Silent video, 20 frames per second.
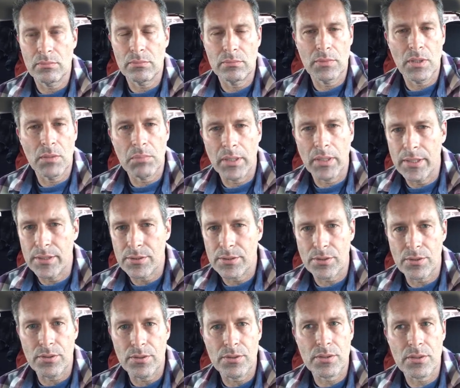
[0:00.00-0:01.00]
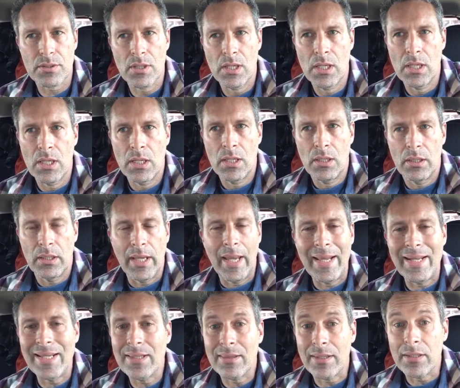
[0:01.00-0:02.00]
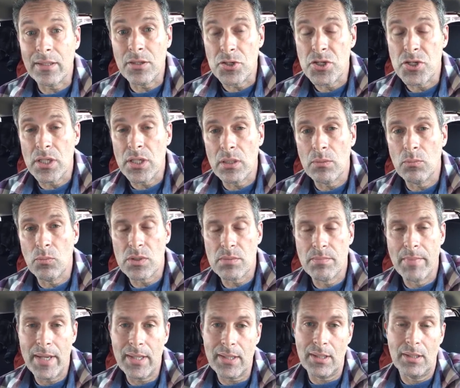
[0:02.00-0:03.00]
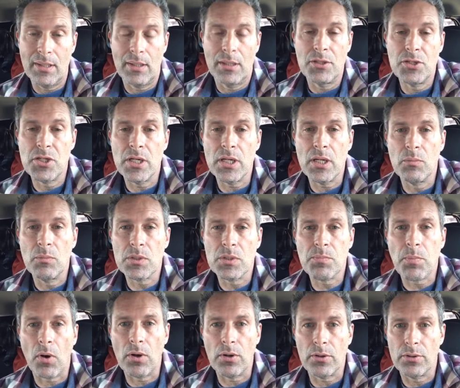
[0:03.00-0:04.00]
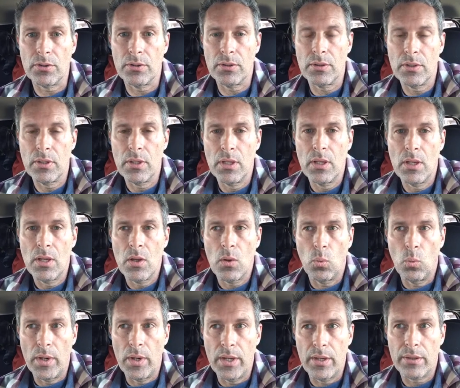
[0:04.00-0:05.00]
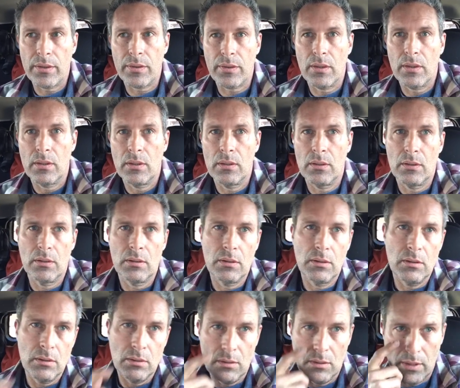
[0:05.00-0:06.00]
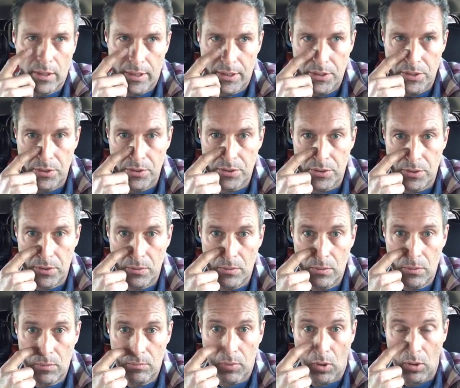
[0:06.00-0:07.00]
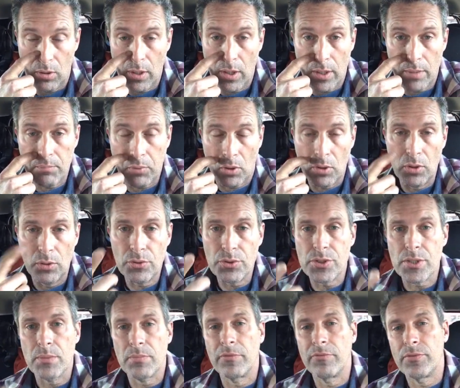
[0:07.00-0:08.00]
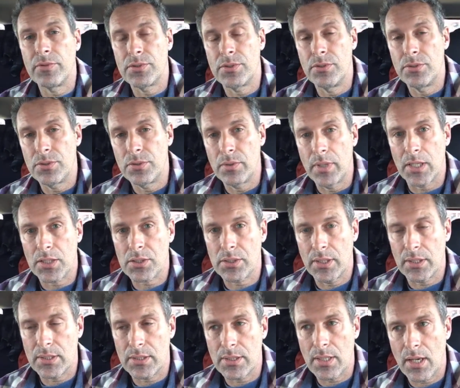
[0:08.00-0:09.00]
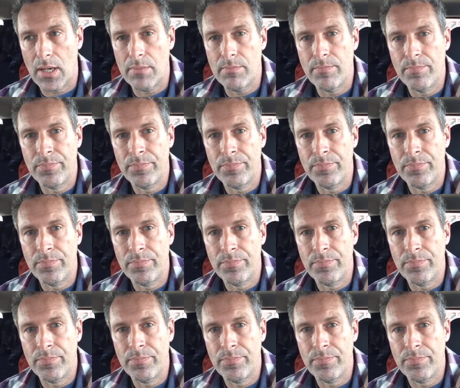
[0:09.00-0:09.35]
the Blazers, anything that GM was making. And GM was partnered with Isuzu, part ownership of Isuzu actually at the time.